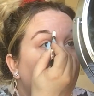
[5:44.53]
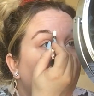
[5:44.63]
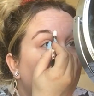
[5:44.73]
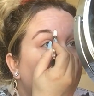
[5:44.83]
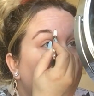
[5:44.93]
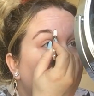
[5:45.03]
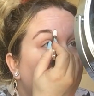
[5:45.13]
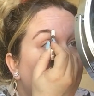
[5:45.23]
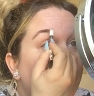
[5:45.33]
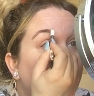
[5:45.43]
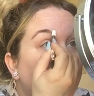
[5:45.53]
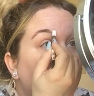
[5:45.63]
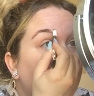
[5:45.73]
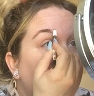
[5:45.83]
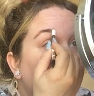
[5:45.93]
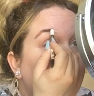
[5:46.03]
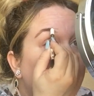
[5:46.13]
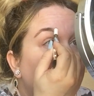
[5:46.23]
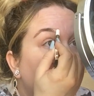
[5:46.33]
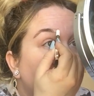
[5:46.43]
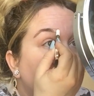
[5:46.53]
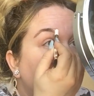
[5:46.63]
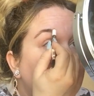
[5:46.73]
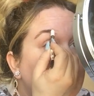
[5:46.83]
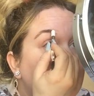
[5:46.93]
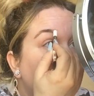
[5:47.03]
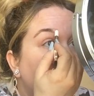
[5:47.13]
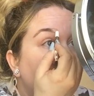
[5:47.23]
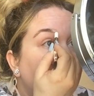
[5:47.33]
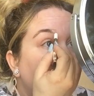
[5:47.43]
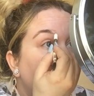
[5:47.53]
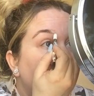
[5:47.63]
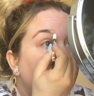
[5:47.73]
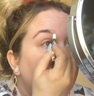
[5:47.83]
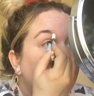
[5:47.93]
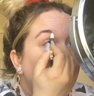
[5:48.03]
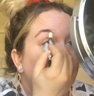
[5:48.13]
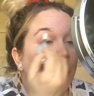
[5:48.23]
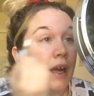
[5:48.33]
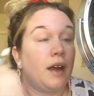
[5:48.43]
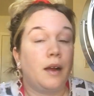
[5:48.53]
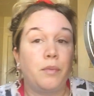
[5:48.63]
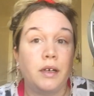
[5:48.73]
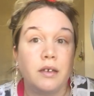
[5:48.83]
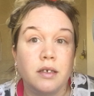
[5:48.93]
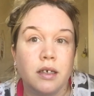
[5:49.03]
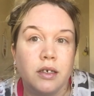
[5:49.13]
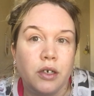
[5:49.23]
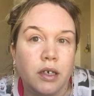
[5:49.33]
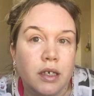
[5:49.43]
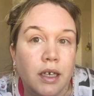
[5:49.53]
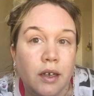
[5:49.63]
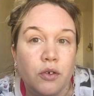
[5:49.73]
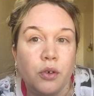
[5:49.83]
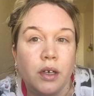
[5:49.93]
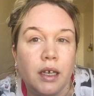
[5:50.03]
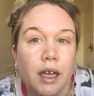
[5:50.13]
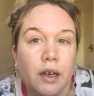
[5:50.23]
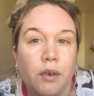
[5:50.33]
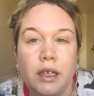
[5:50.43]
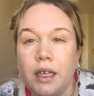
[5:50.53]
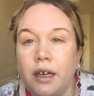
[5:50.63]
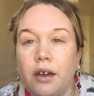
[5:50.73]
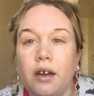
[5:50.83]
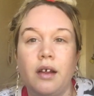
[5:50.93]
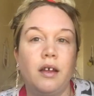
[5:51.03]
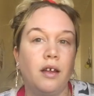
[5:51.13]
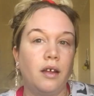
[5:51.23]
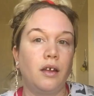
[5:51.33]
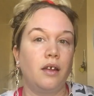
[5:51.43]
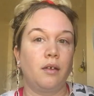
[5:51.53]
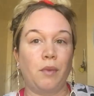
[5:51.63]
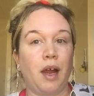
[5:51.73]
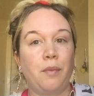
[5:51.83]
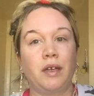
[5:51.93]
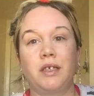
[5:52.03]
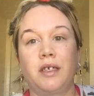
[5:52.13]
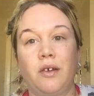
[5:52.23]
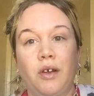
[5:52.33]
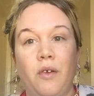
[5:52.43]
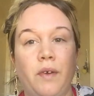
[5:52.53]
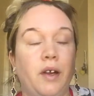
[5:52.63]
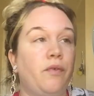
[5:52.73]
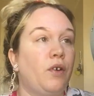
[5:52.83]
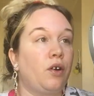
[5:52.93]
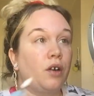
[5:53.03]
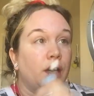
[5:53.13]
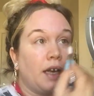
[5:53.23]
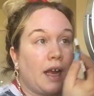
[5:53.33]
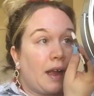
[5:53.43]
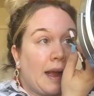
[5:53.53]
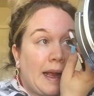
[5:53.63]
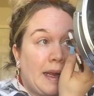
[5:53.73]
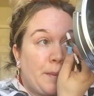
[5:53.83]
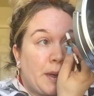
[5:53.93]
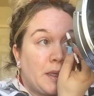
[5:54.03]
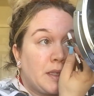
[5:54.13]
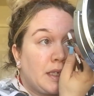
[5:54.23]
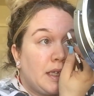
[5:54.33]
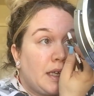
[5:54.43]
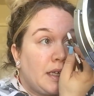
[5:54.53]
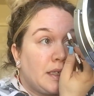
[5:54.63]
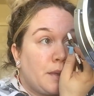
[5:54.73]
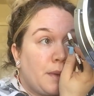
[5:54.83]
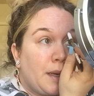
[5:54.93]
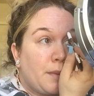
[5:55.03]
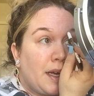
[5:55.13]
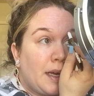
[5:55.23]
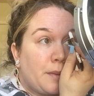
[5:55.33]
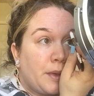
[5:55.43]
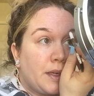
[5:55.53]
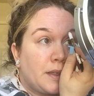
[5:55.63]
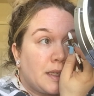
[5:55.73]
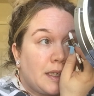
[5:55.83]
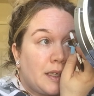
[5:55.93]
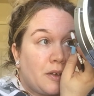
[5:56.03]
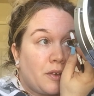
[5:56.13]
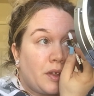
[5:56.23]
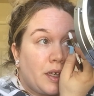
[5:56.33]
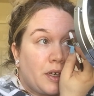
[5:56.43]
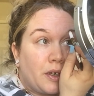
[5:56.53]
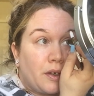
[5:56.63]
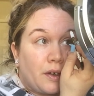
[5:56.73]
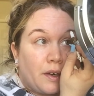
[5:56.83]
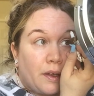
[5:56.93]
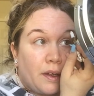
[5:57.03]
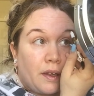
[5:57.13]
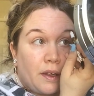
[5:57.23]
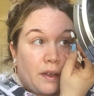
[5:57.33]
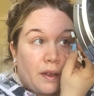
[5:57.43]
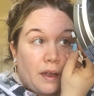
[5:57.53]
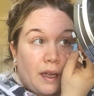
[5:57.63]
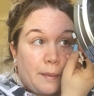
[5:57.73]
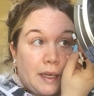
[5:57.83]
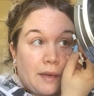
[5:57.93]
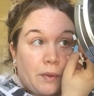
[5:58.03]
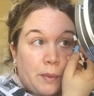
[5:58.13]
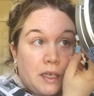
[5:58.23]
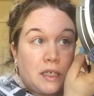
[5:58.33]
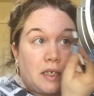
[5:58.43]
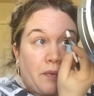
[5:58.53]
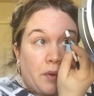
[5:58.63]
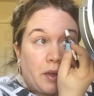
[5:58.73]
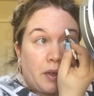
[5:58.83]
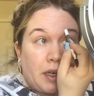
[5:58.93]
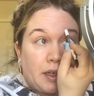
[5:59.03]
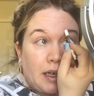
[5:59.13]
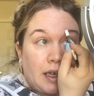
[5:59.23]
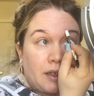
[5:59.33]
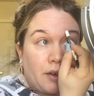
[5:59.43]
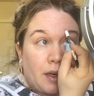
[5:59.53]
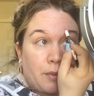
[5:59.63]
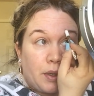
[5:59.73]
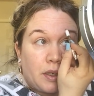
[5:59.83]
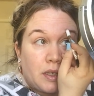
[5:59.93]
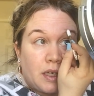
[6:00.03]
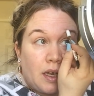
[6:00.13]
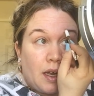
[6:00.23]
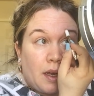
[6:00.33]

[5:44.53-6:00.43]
I just kind of draw the line longer because, like I said, my eyebrows, as you can see, I drew a line right there. My eyebrows just don't go very far. And I personally like to make my eyebrows a little thicker. I mean, everybody's different on how they like their eyebrows.